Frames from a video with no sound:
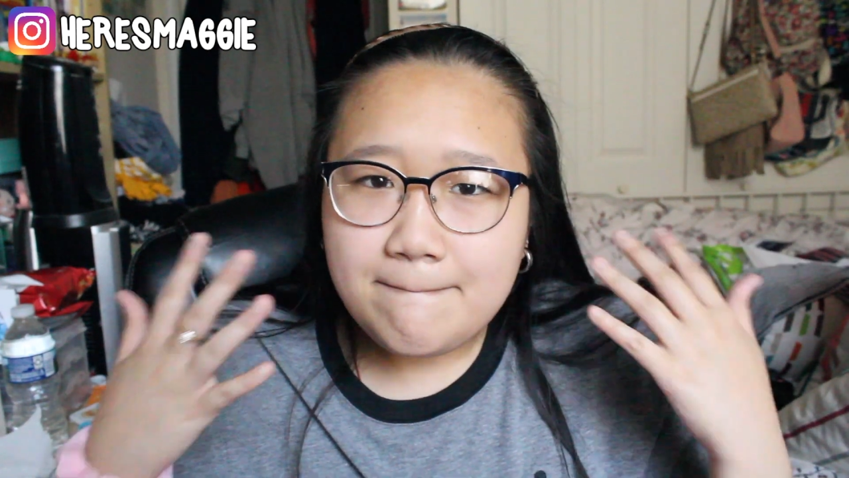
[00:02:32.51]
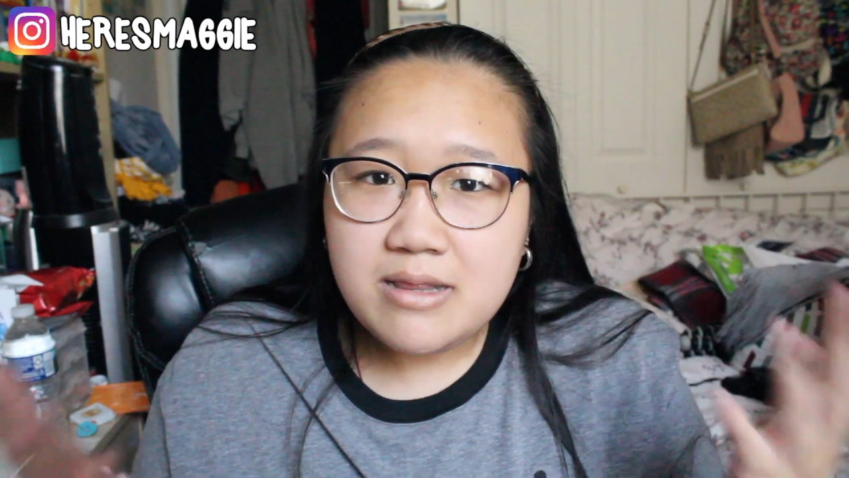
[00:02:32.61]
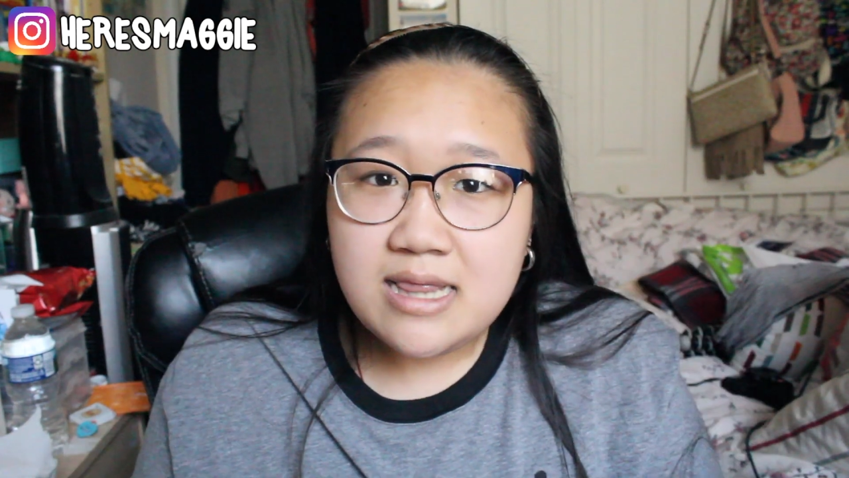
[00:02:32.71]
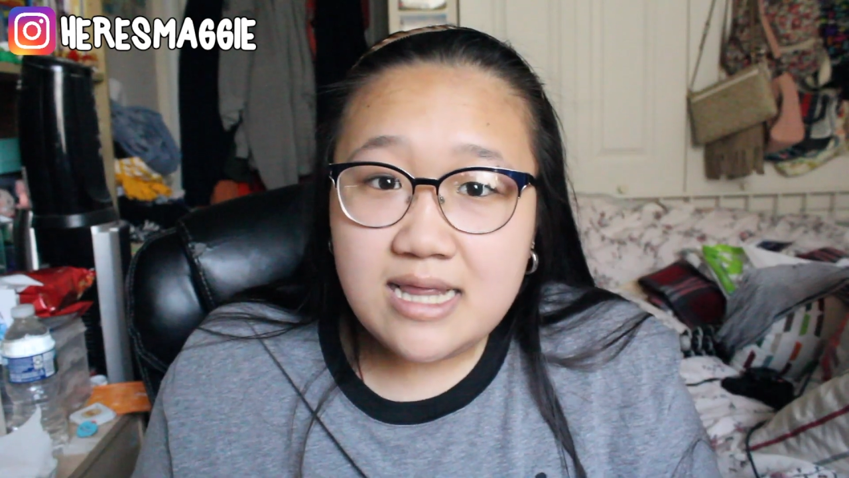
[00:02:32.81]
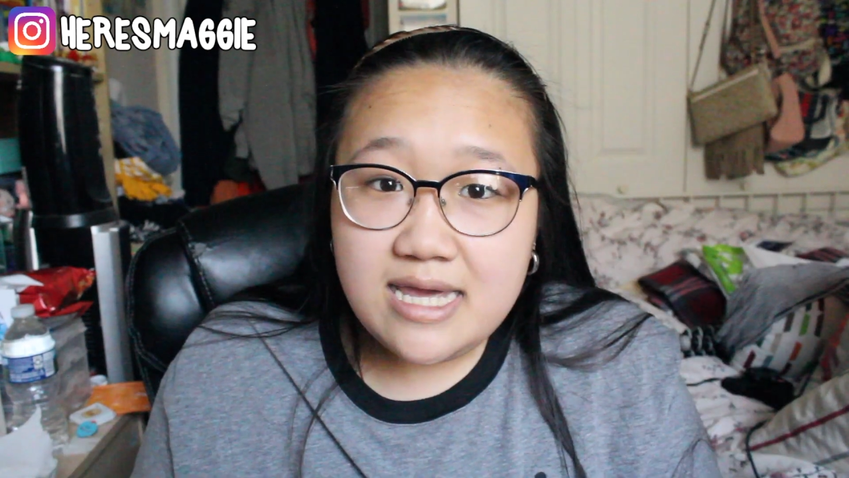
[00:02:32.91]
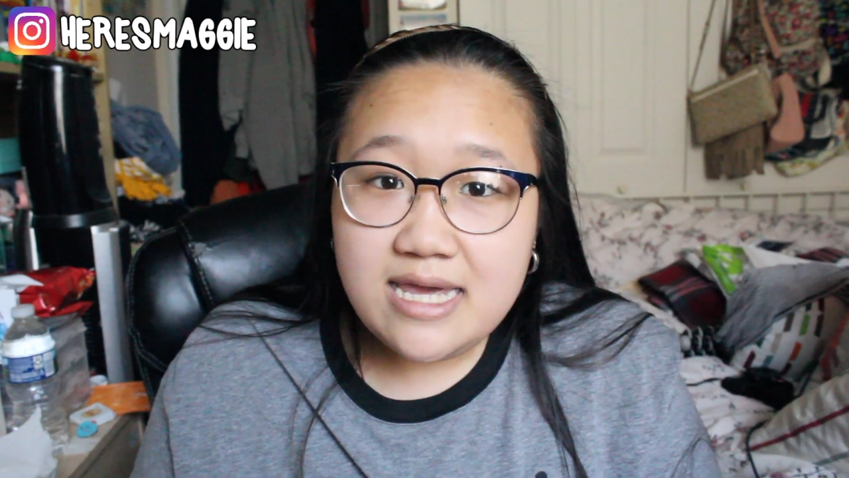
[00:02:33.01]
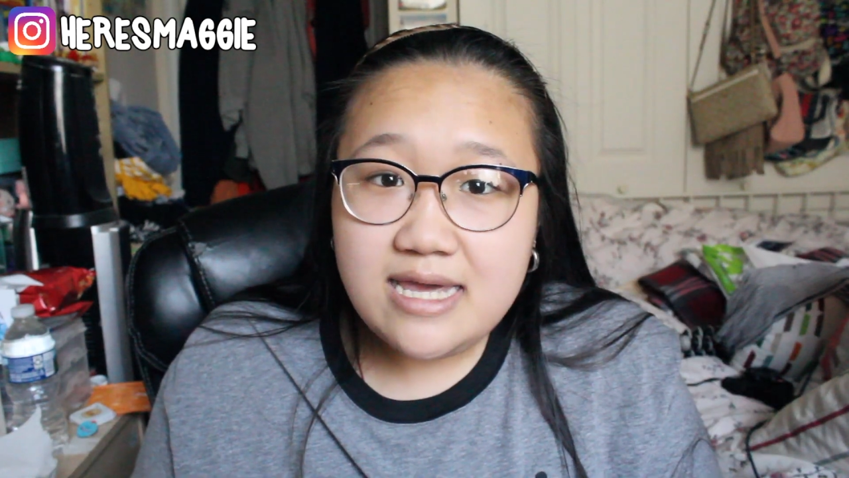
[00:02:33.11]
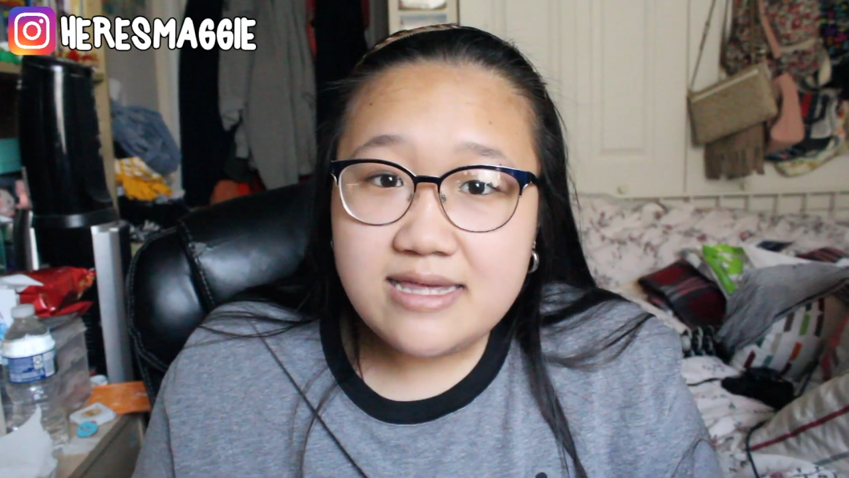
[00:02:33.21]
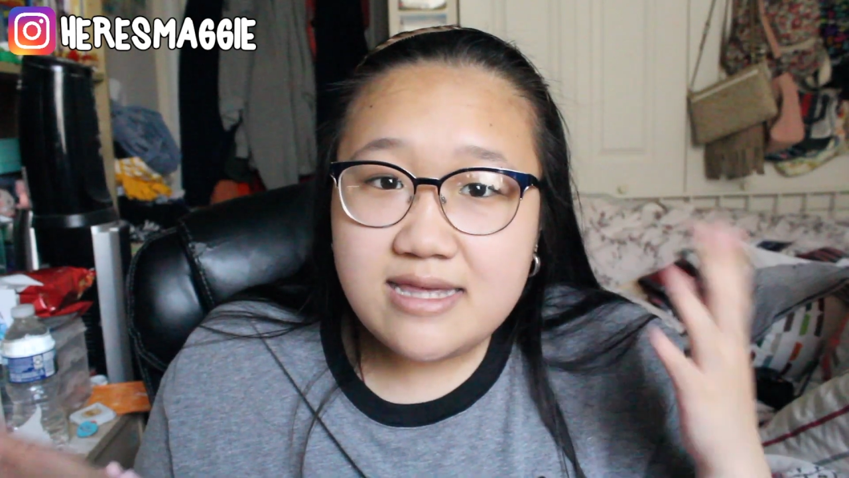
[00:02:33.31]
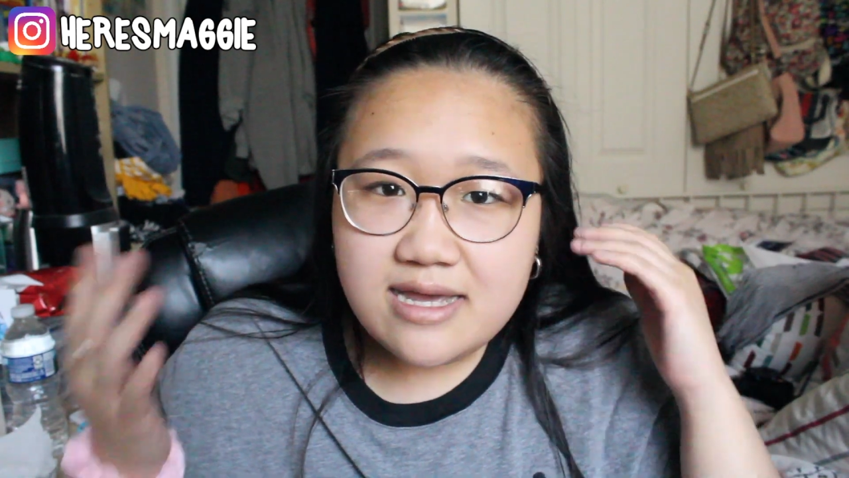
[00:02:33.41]

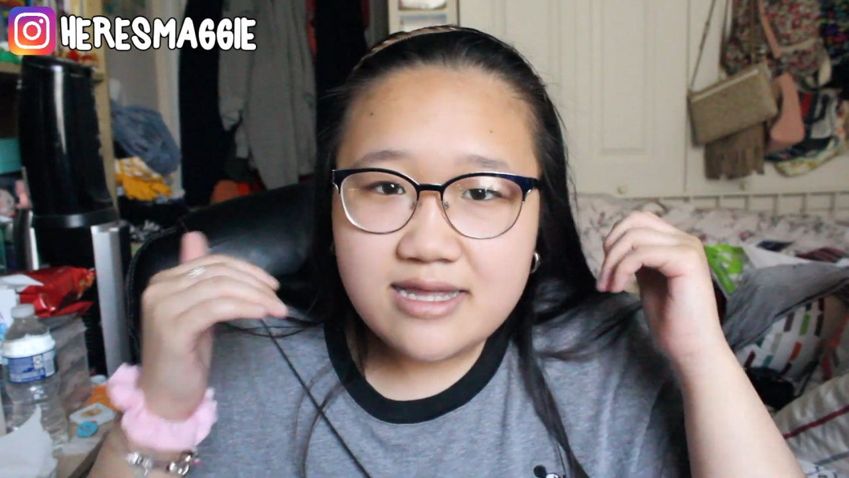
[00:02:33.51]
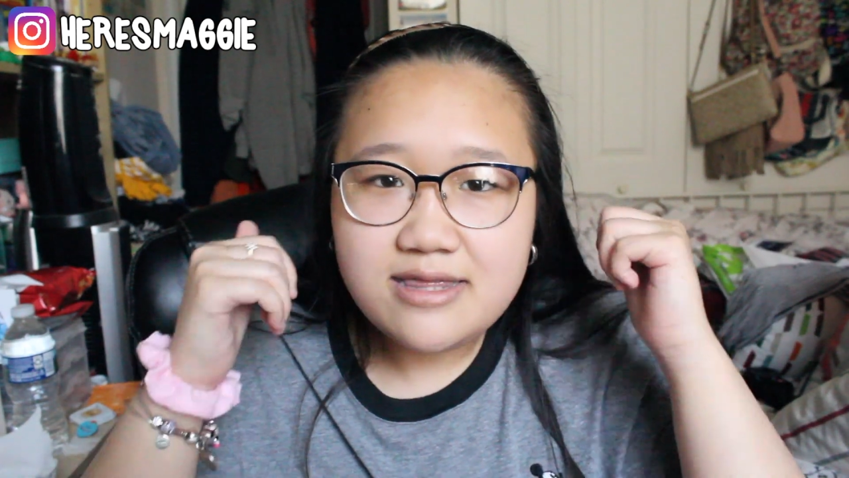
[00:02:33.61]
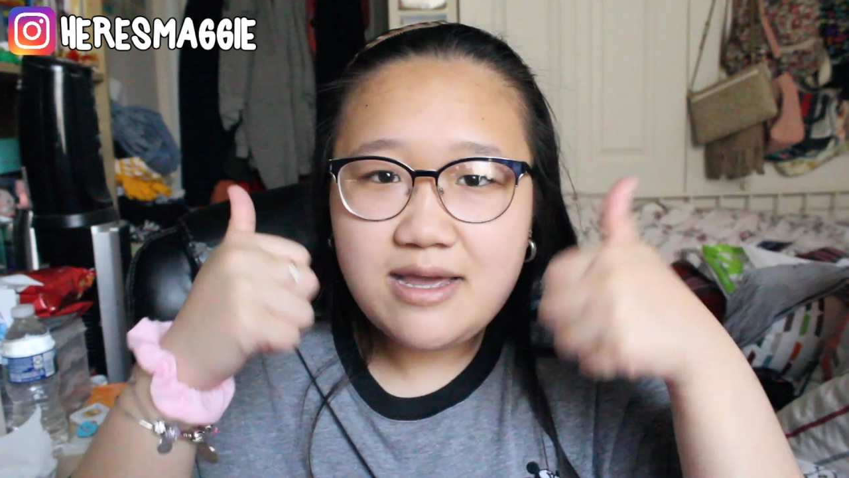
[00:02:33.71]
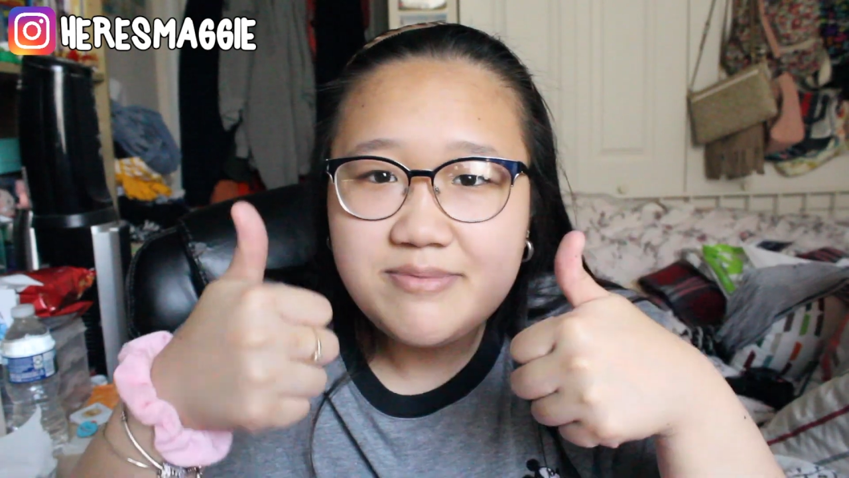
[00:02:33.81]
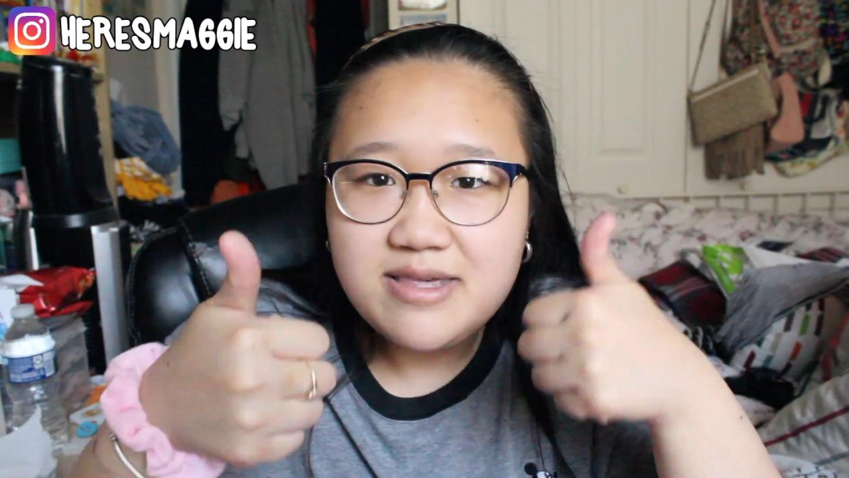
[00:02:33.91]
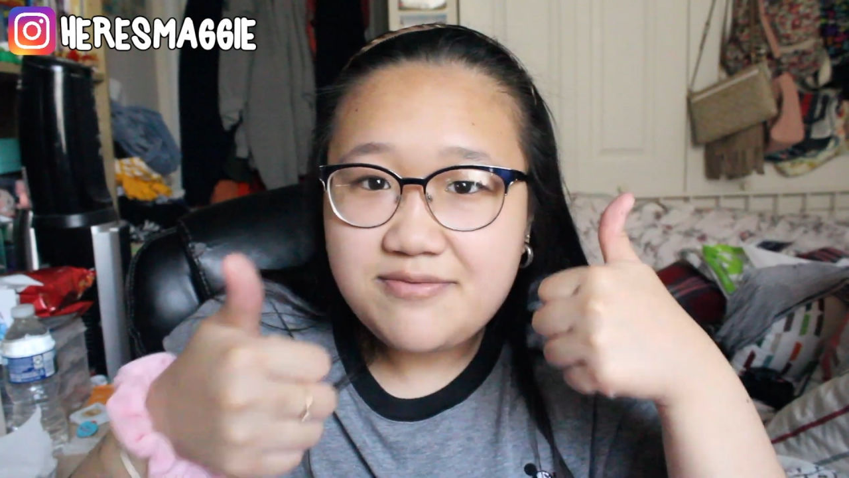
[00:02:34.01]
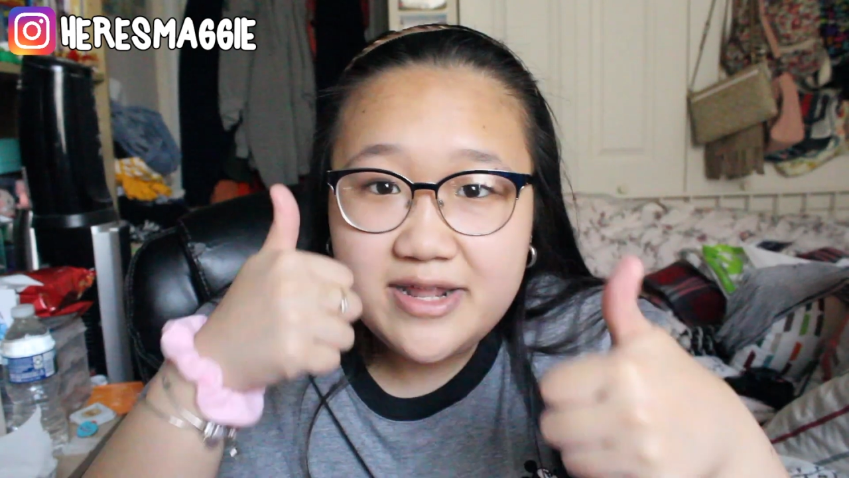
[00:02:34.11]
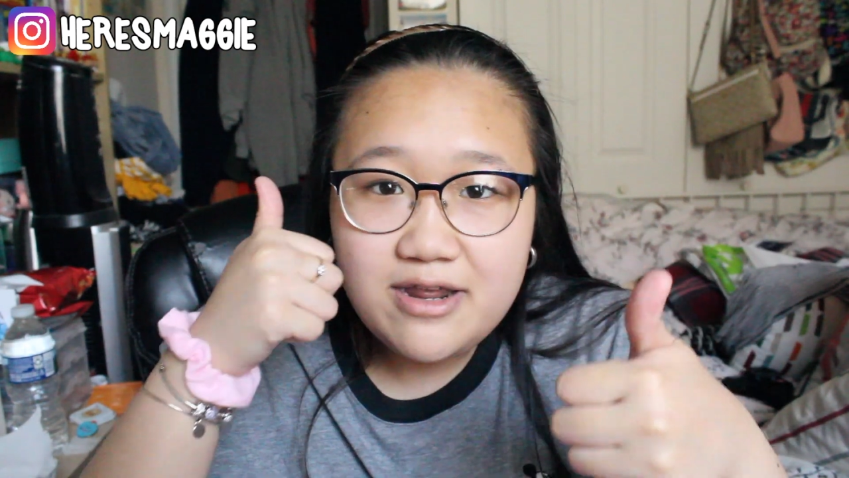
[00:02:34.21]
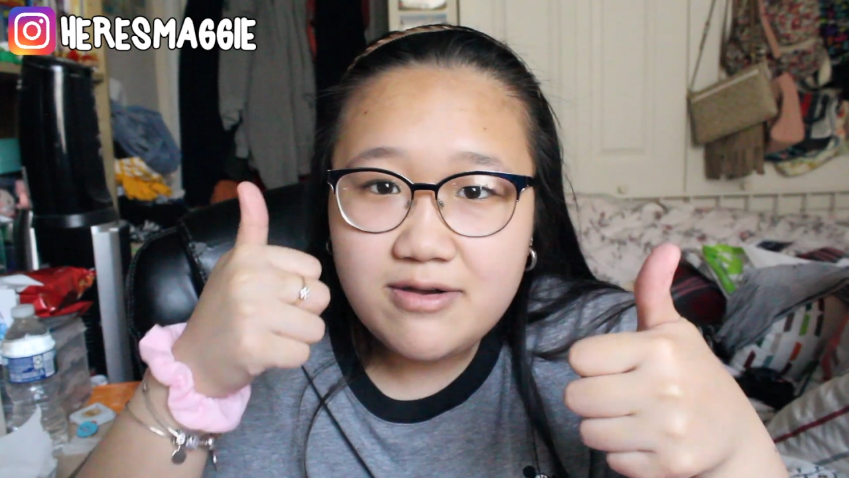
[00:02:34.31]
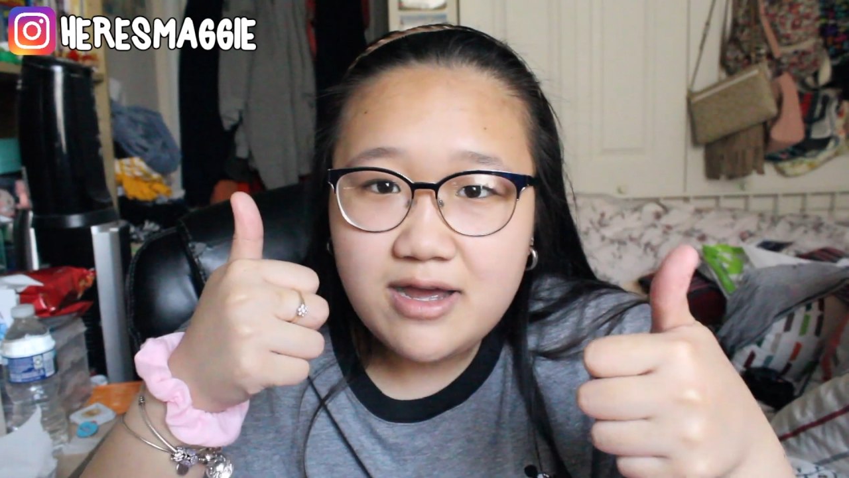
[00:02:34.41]
please thumbs this
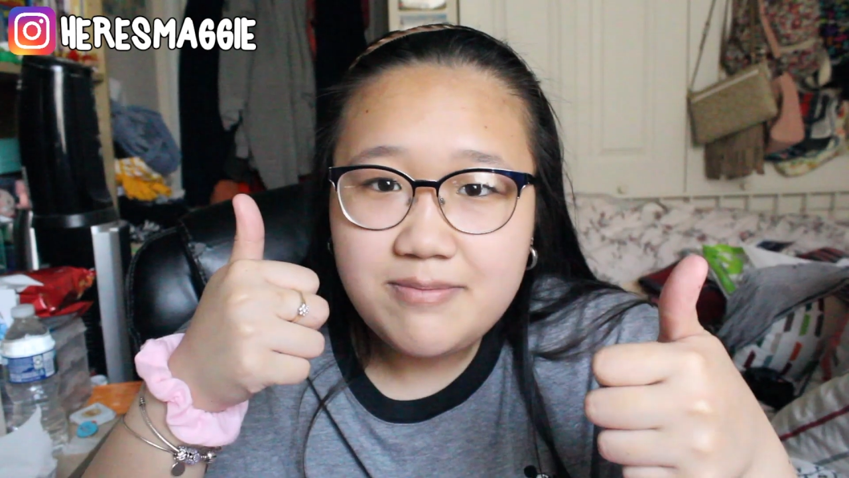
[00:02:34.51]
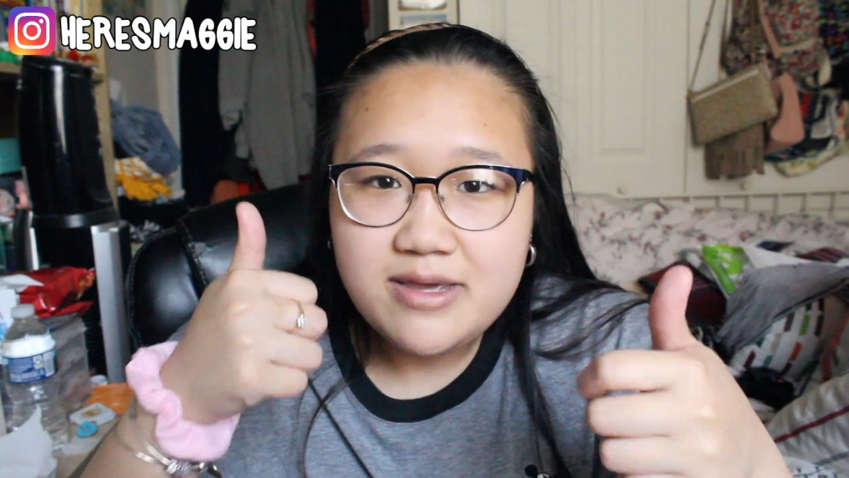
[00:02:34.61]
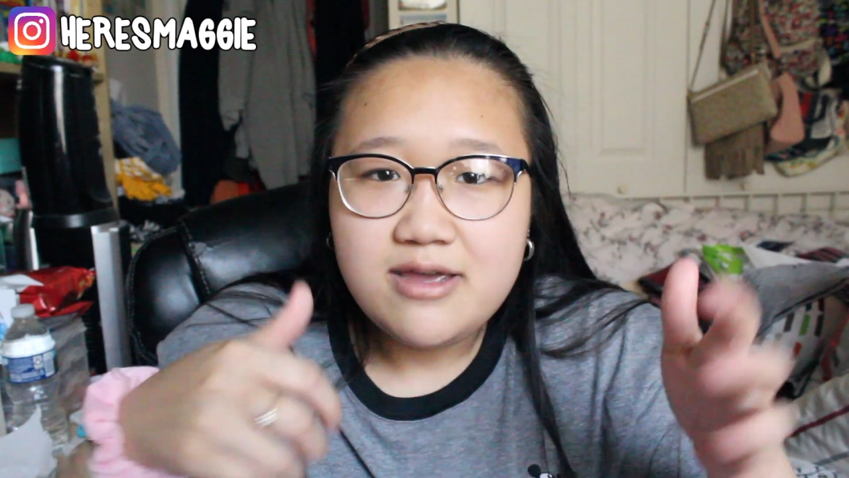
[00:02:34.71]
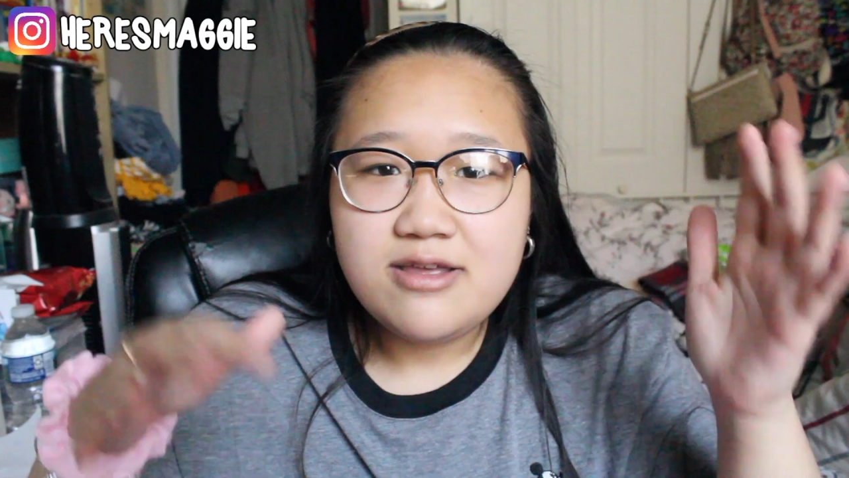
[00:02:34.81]
video up.